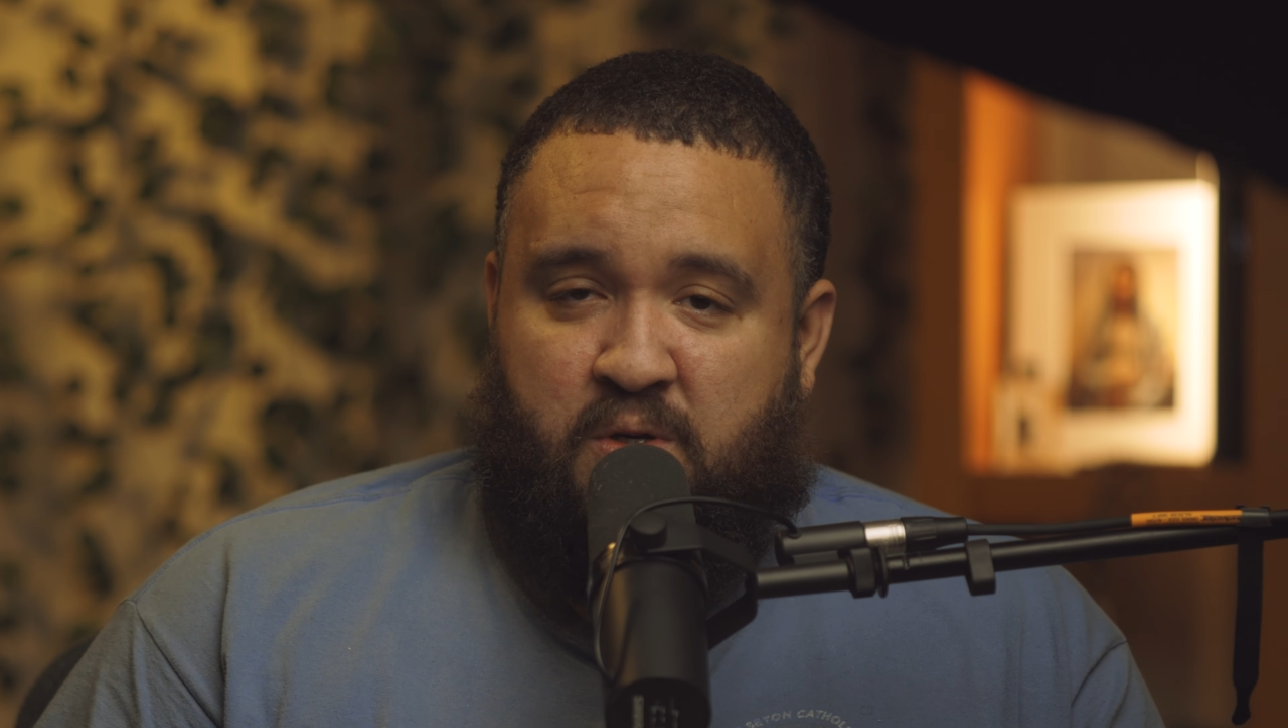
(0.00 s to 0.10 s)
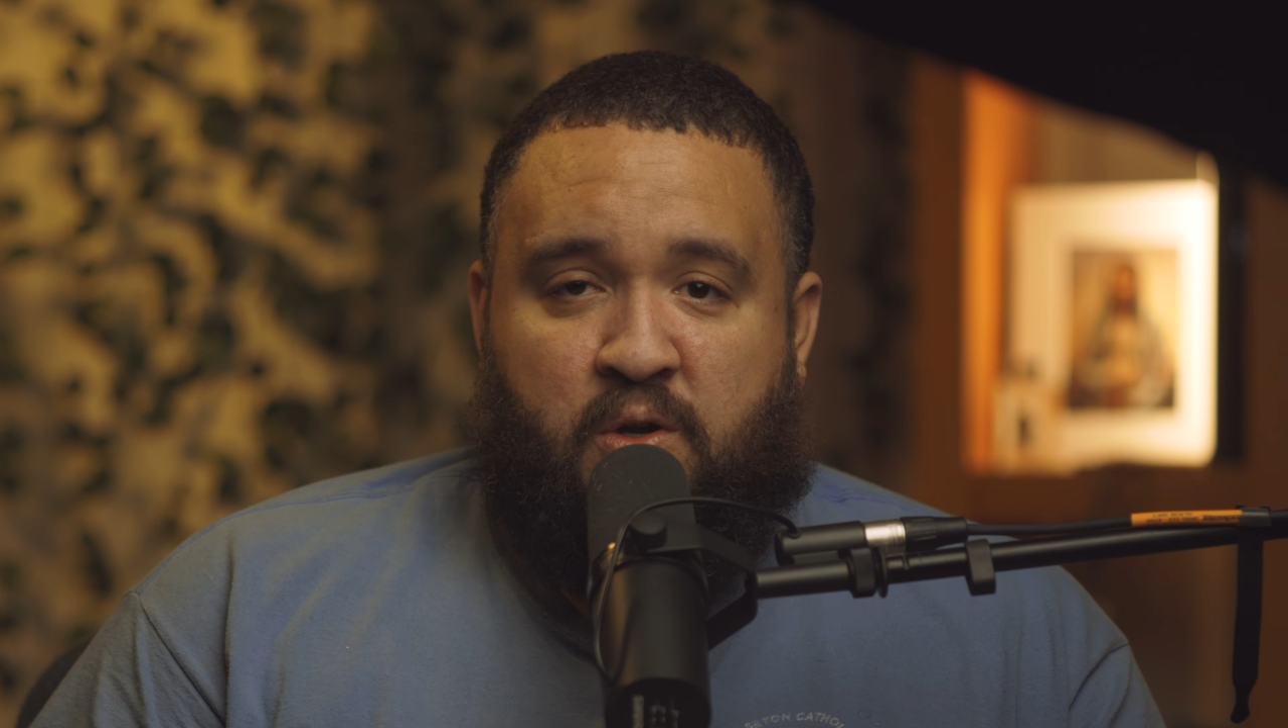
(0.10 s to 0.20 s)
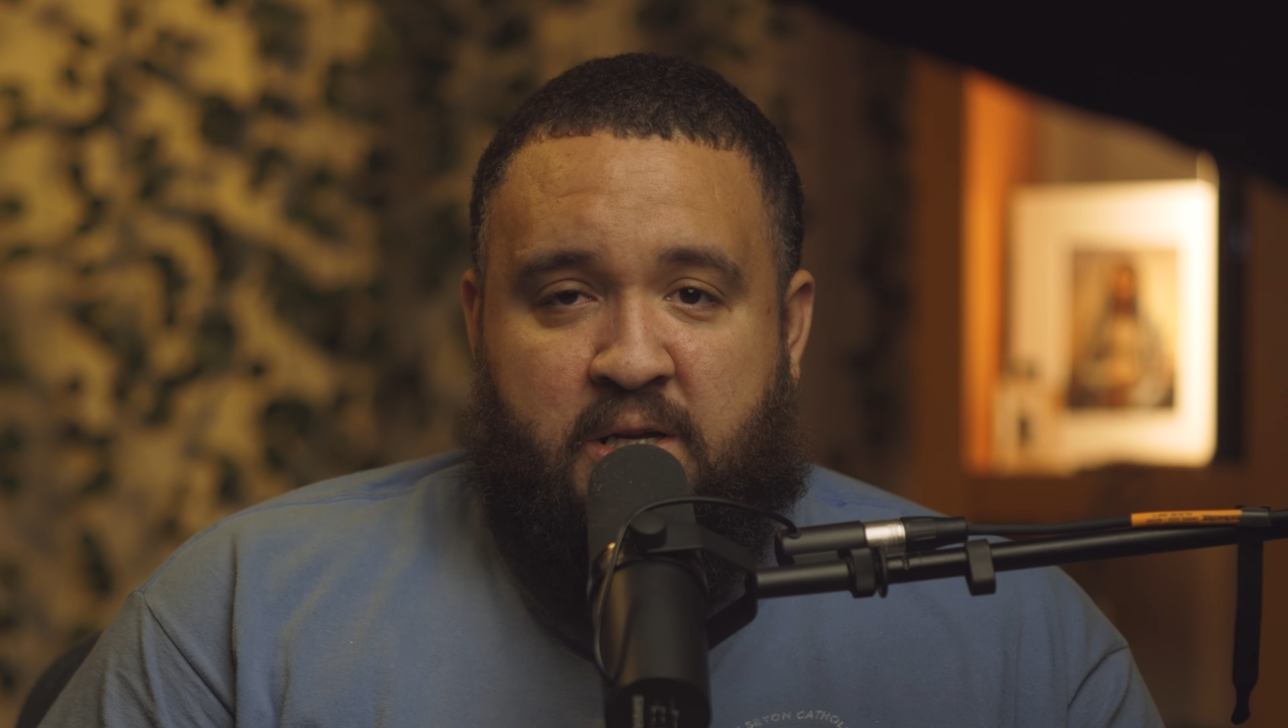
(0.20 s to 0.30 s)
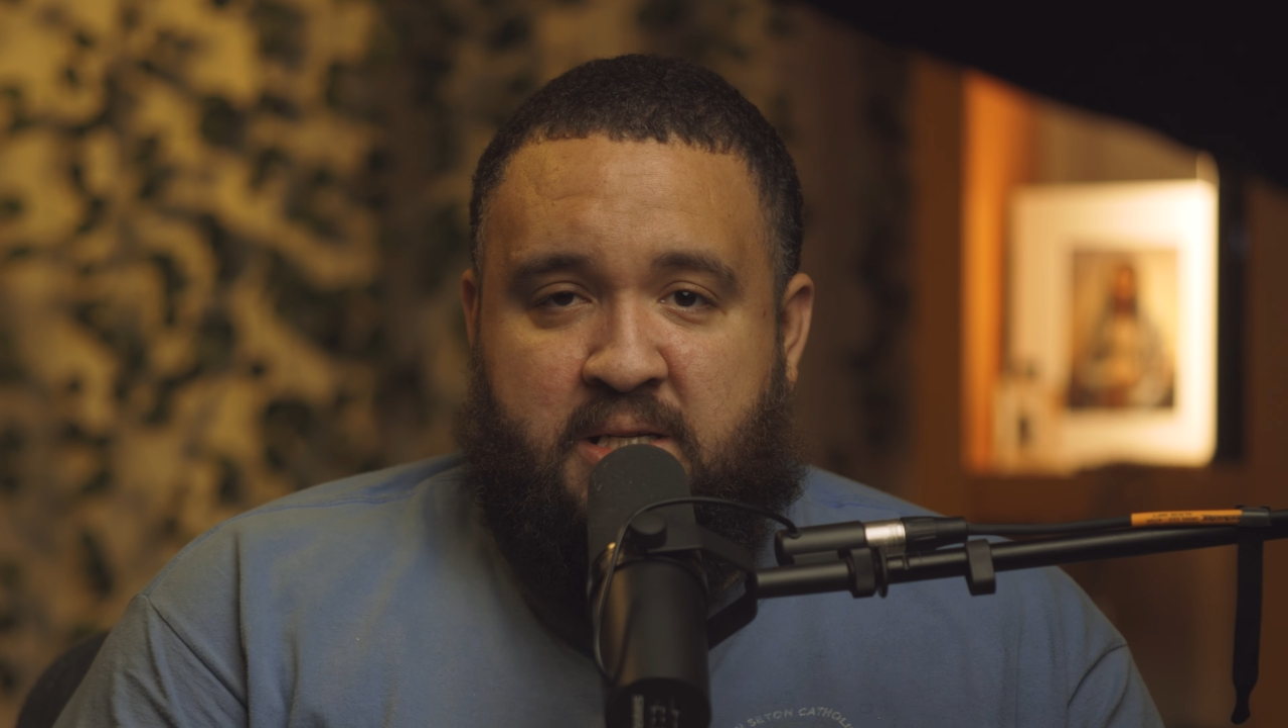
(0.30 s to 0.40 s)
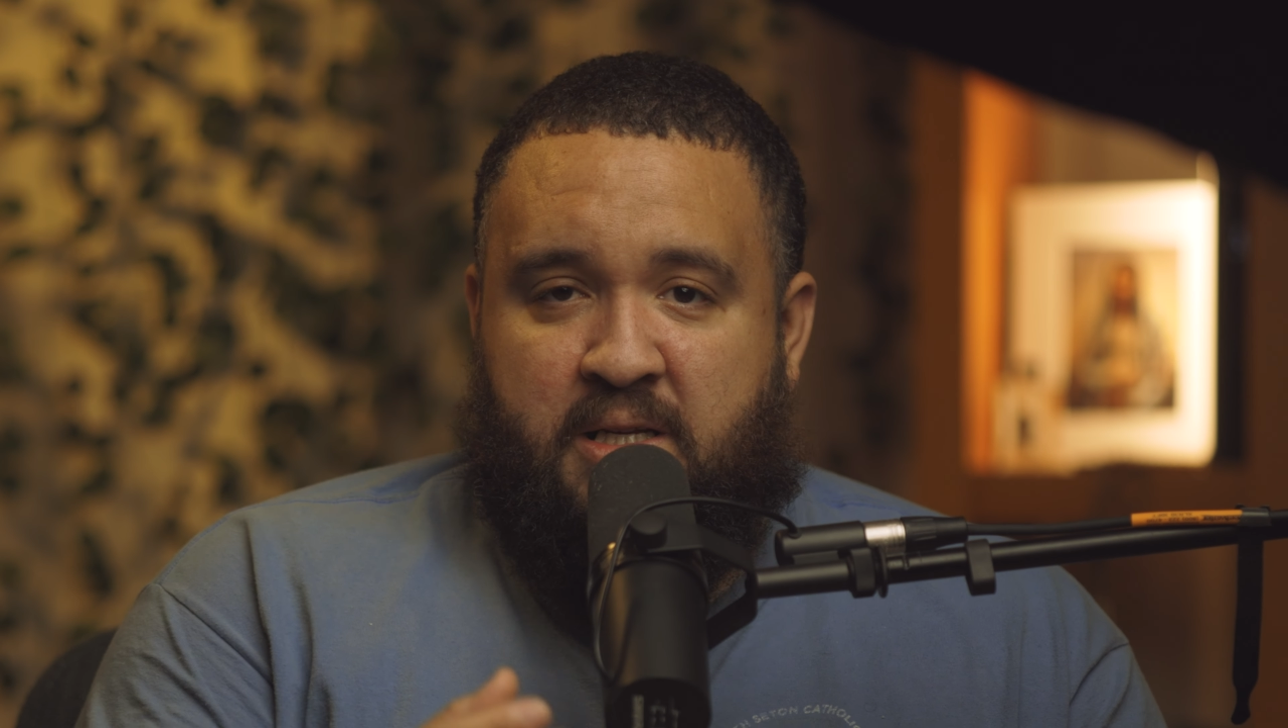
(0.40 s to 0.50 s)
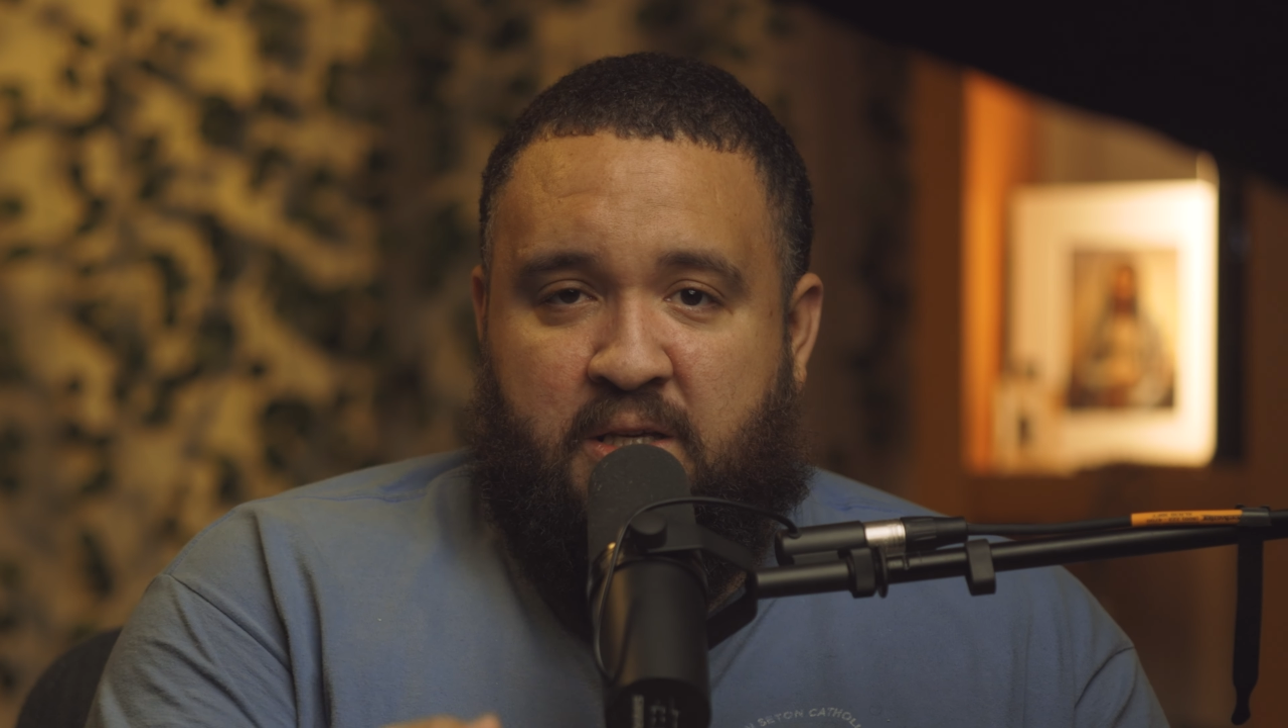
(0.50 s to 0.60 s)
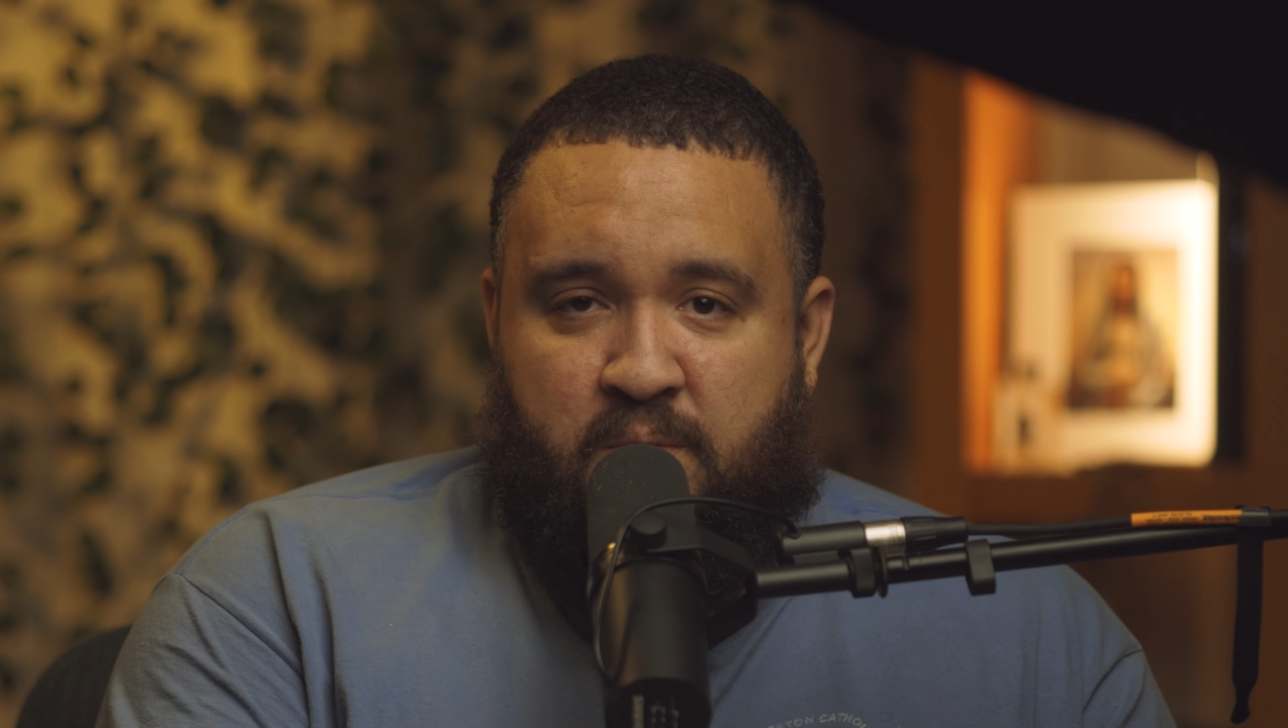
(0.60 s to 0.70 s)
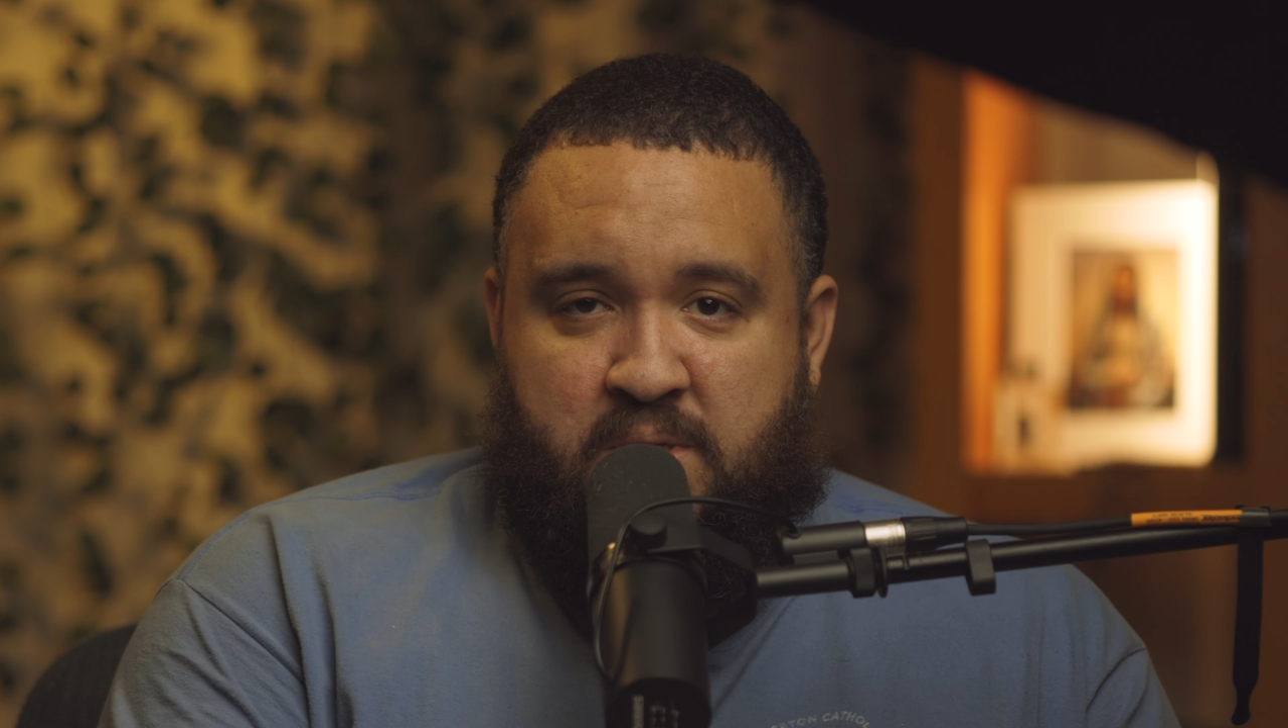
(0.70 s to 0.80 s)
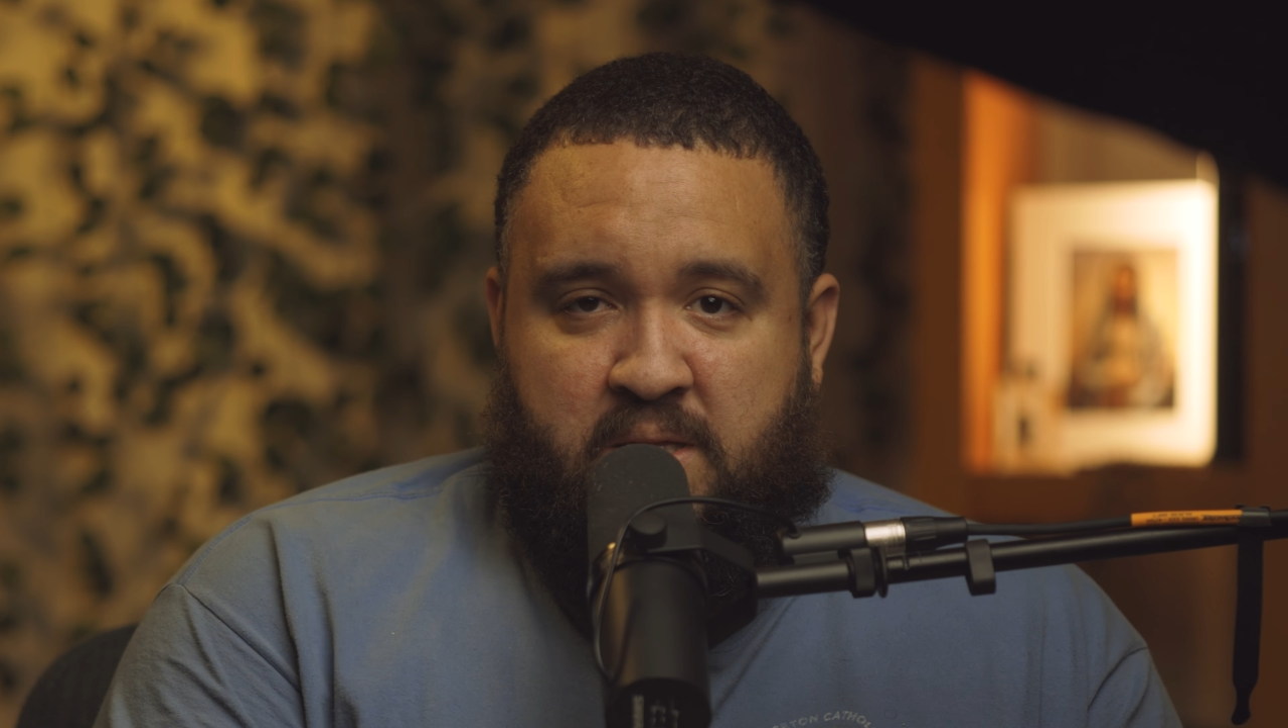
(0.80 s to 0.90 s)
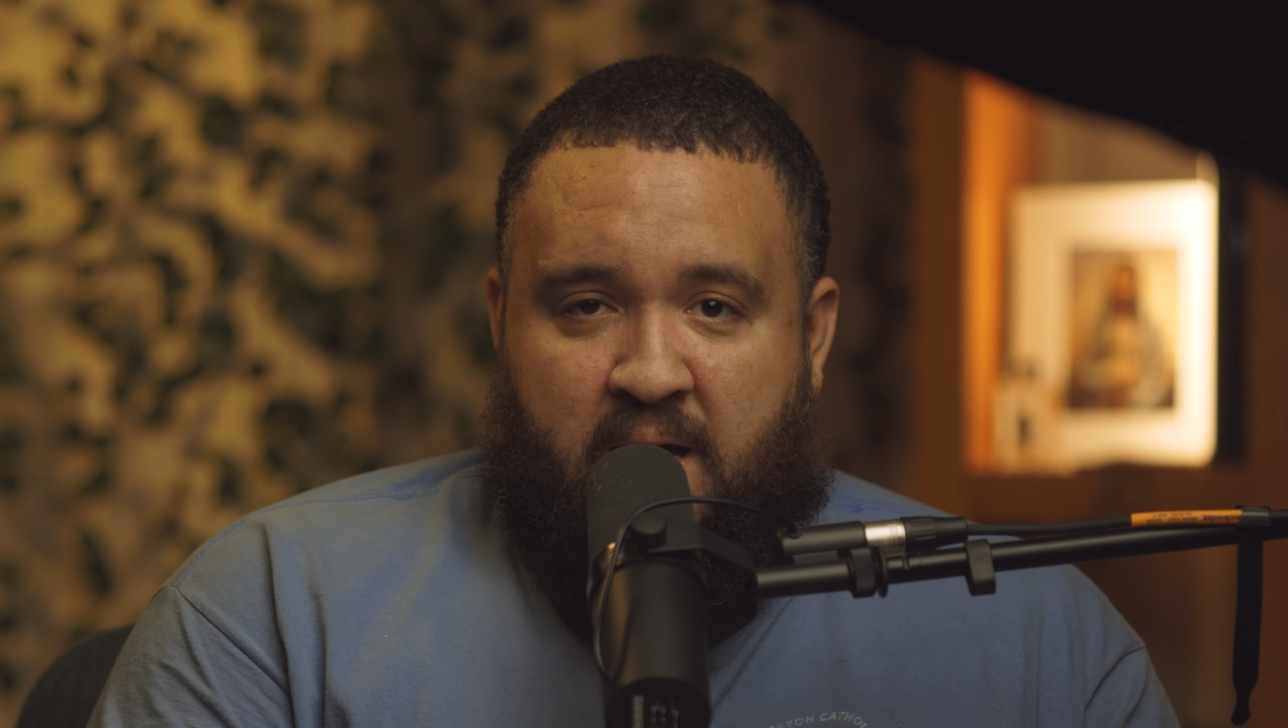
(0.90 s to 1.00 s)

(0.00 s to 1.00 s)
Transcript: you're easy to use in